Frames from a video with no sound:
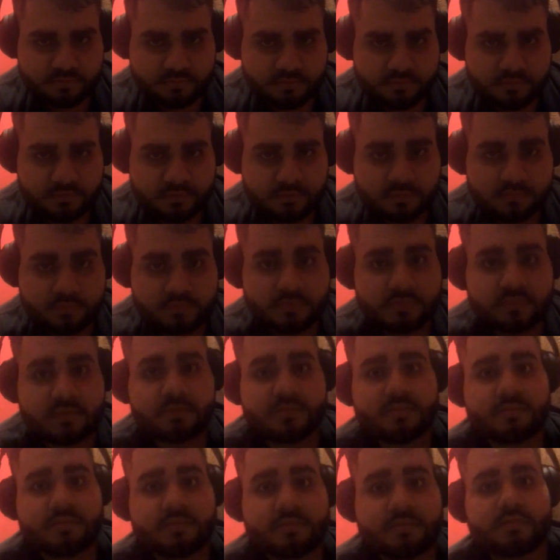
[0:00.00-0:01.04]

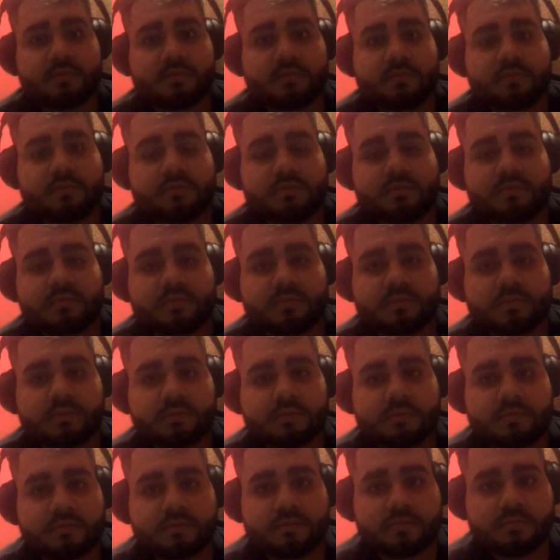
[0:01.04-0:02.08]

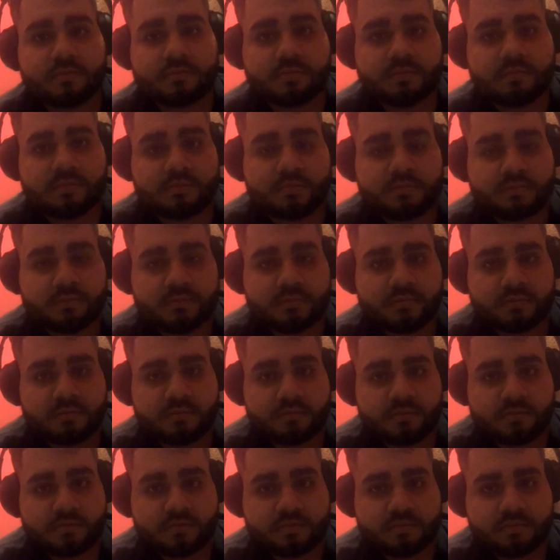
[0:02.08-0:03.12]

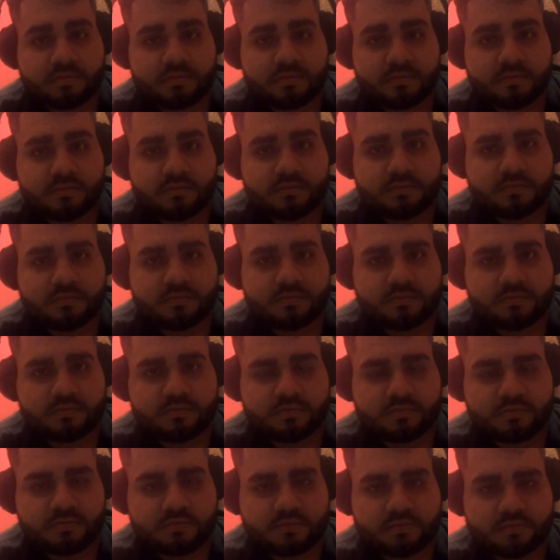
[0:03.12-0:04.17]

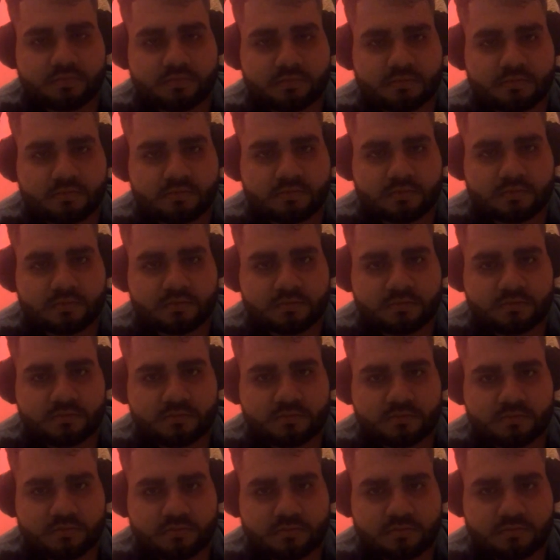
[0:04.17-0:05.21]

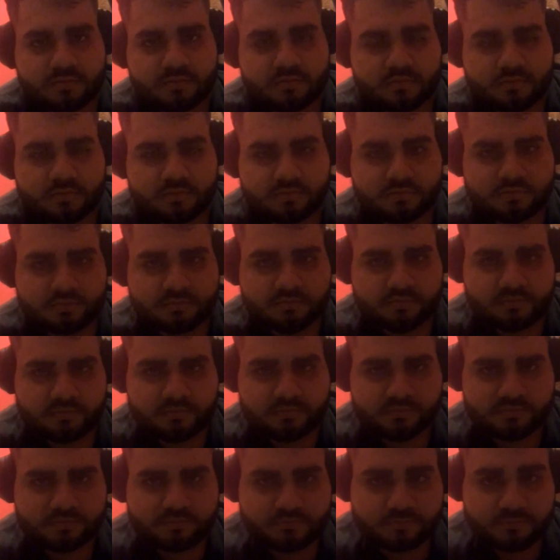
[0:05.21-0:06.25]

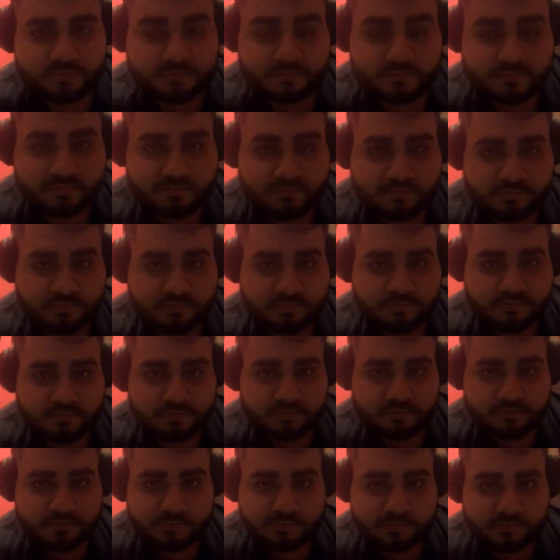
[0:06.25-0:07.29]

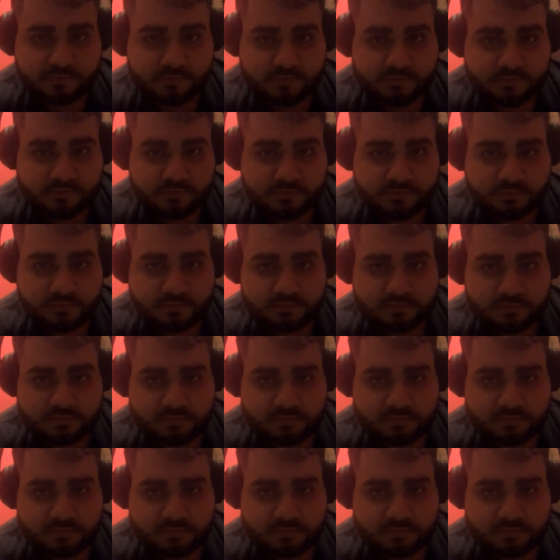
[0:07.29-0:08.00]
This person isn't speaking.